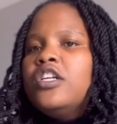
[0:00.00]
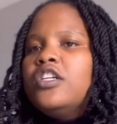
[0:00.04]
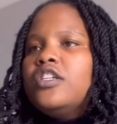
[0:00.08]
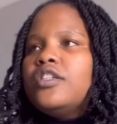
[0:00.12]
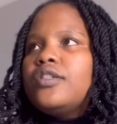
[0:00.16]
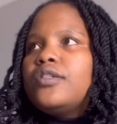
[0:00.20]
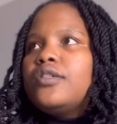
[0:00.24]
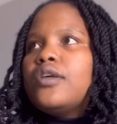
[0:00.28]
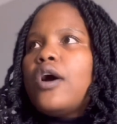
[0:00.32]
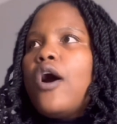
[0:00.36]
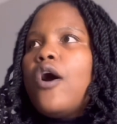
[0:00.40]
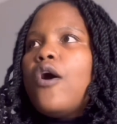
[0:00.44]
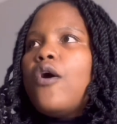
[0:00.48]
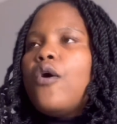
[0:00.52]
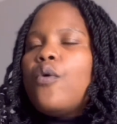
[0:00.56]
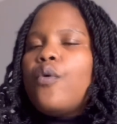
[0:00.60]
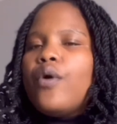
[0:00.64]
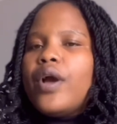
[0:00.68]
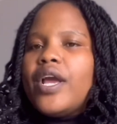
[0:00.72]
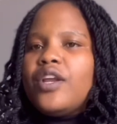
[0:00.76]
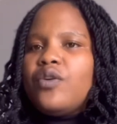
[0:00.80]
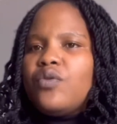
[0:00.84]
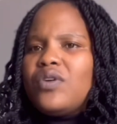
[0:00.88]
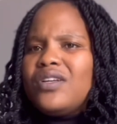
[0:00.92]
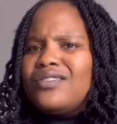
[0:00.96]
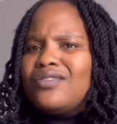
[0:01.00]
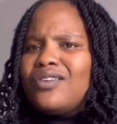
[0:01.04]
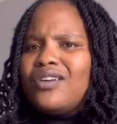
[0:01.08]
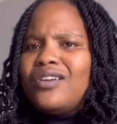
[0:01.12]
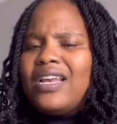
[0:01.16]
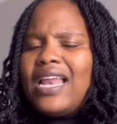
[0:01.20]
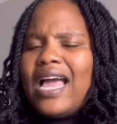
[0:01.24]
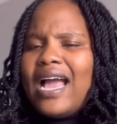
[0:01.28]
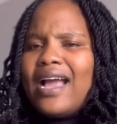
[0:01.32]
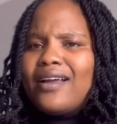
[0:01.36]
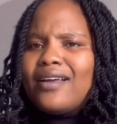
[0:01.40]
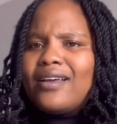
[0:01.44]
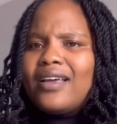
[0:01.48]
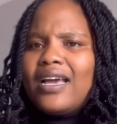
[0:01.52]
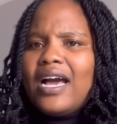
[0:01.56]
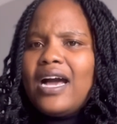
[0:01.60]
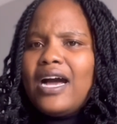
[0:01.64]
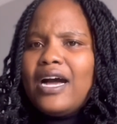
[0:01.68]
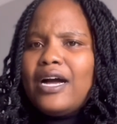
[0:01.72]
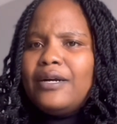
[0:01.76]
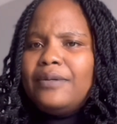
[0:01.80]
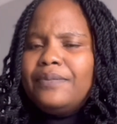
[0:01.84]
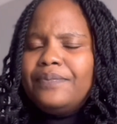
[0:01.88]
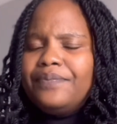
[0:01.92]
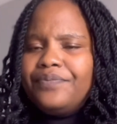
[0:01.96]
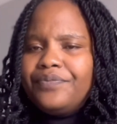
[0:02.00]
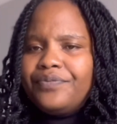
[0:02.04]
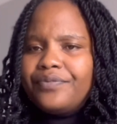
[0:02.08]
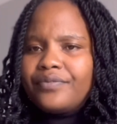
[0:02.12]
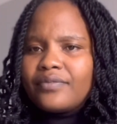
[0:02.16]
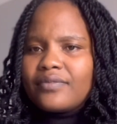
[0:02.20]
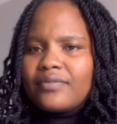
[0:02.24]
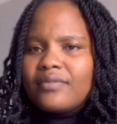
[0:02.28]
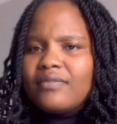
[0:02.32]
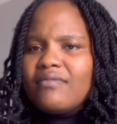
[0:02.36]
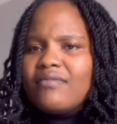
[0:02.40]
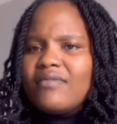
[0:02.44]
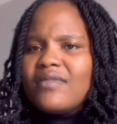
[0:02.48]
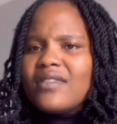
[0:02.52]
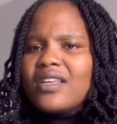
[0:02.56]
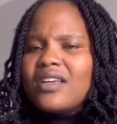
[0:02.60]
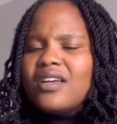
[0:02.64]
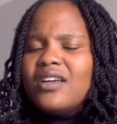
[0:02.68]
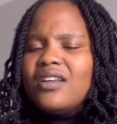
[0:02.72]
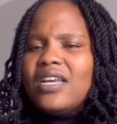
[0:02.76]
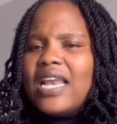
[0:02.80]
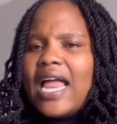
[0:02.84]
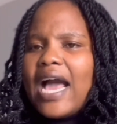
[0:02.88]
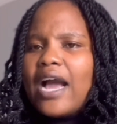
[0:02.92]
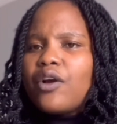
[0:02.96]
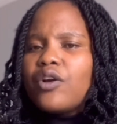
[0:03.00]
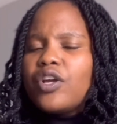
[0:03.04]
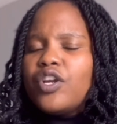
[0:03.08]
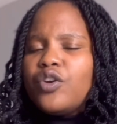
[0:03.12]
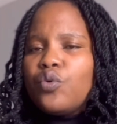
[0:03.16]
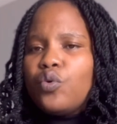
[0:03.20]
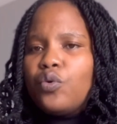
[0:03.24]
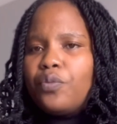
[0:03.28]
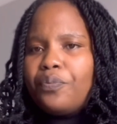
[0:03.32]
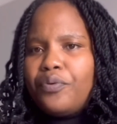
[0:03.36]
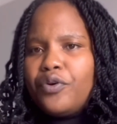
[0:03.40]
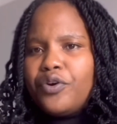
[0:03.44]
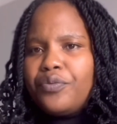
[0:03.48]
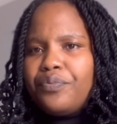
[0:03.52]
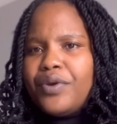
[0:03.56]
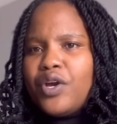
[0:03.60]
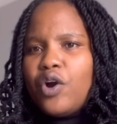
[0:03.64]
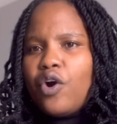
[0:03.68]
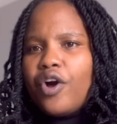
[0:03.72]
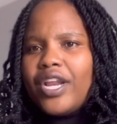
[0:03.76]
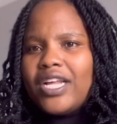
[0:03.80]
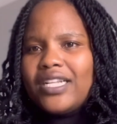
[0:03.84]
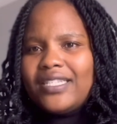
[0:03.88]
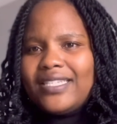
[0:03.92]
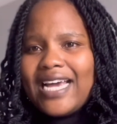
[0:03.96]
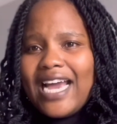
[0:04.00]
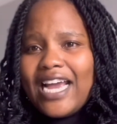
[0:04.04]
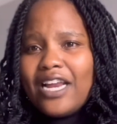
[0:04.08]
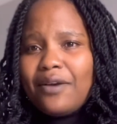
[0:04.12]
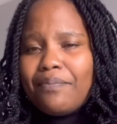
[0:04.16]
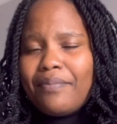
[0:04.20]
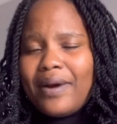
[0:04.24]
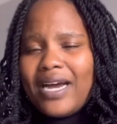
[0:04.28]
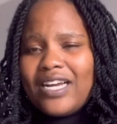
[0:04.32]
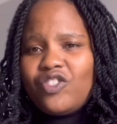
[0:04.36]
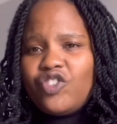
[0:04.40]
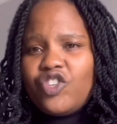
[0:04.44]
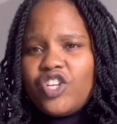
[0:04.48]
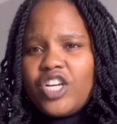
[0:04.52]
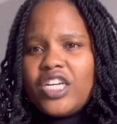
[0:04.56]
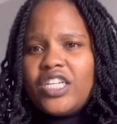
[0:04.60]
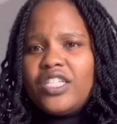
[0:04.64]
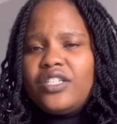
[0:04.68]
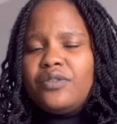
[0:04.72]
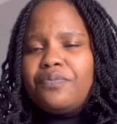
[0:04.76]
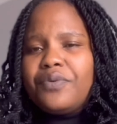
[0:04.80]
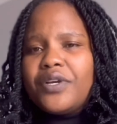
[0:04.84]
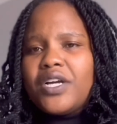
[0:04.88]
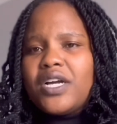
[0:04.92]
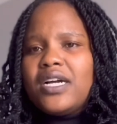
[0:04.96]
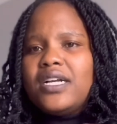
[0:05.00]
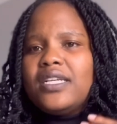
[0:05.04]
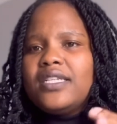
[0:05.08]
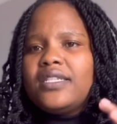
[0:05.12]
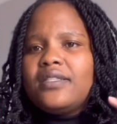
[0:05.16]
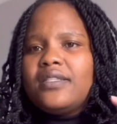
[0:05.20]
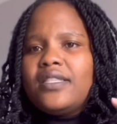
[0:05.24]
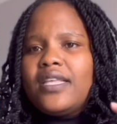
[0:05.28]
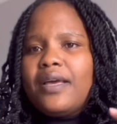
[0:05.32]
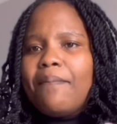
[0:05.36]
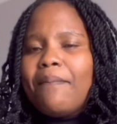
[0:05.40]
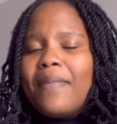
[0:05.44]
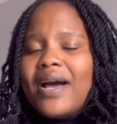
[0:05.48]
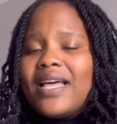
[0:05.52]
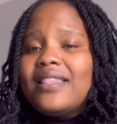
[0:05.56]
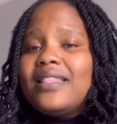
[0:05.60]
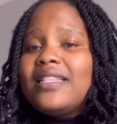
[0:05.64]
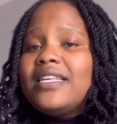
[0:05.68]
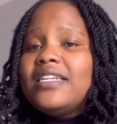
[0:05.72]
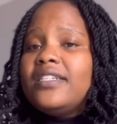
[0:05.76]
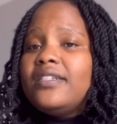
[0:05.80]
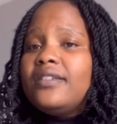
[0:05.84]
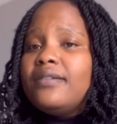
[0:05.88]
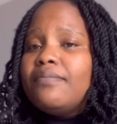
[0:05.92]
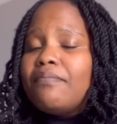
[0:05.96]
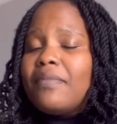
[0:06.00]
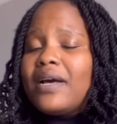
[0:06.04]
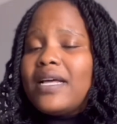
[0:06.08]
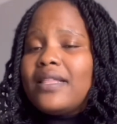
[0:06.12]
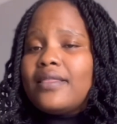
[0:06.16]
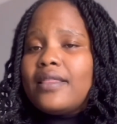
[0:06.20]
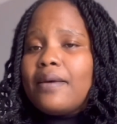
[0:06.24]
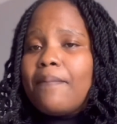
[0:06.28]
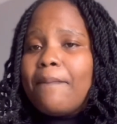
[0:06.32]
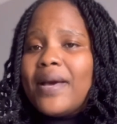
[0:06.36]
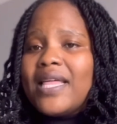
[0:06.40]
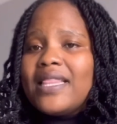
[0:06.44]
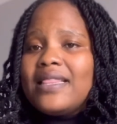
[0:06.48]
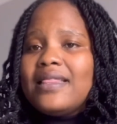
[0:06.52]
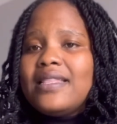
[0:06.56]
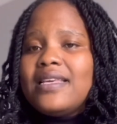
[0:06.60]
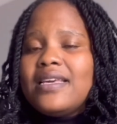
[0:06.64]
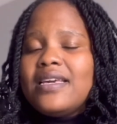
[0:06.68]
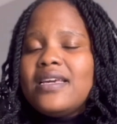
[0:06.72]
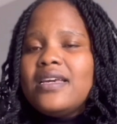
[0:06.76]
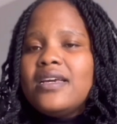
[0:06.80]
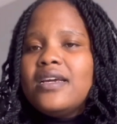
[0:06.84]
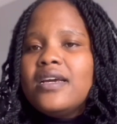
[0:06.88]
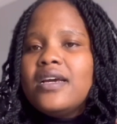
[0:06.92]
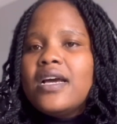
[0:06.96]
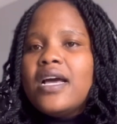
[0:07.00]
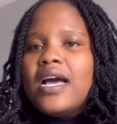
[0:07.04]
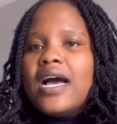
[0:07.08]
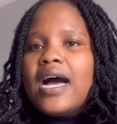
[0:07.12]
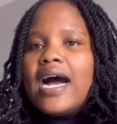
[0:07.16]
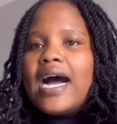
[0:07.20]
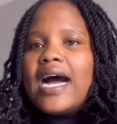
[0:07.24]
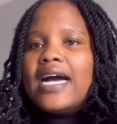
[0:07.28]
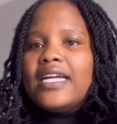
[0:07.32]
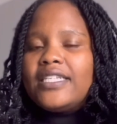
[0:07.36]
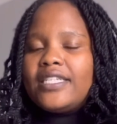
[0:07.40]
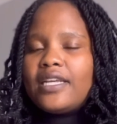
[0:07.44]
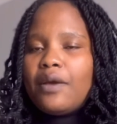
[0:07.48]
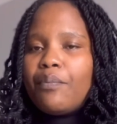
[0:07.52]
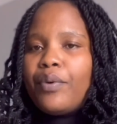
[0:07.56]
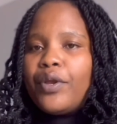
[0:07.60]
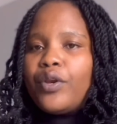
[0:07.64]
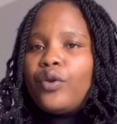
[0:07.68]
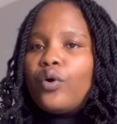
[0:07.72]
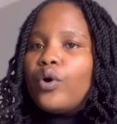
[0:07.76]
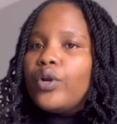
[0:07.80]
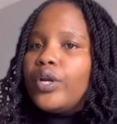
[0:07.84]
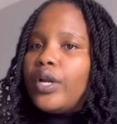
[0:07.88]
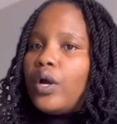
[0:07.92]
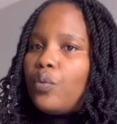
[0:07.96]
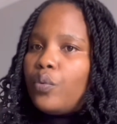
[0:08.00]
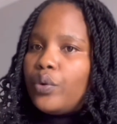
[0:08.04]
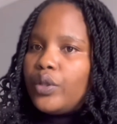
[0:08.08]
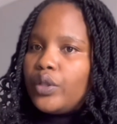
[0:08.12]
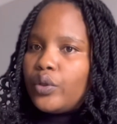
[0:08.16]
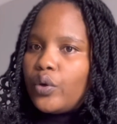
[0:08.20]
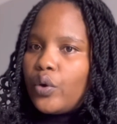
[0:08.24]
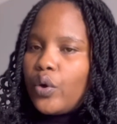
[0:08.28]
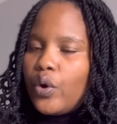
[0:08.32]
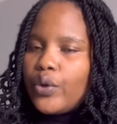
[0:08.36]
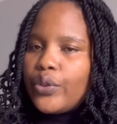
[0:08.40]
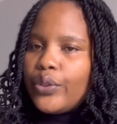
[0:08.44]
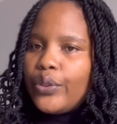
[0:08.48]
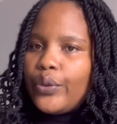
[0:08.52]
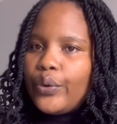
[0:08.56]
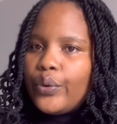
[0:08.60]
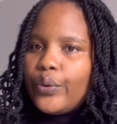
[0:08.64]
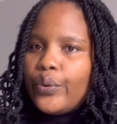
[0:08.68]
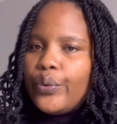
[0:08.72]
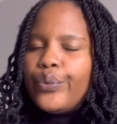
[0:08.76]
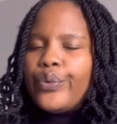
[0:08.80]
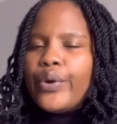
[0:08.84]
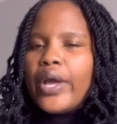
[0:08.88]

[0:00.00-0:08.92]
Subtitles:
So it was not like it will put me on a tight budget, because the monthly debit order will go through